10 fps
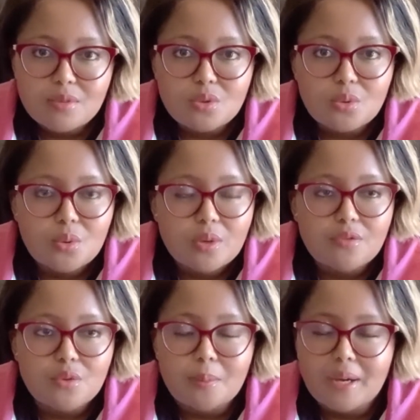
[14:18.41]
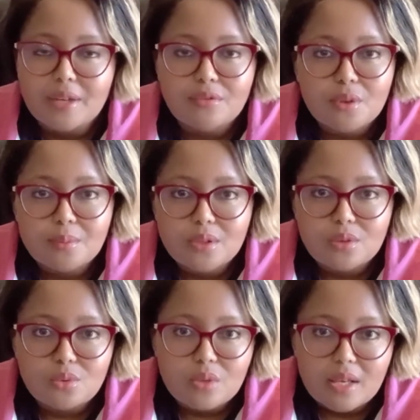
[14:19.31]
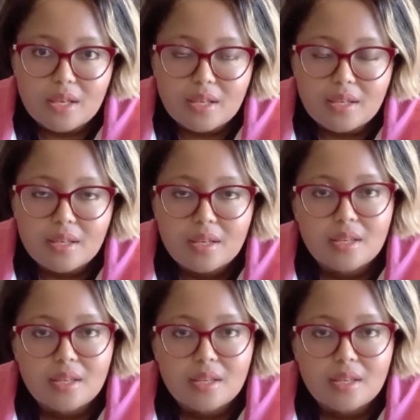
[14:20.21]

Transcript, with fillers: So if you're buying from the UK,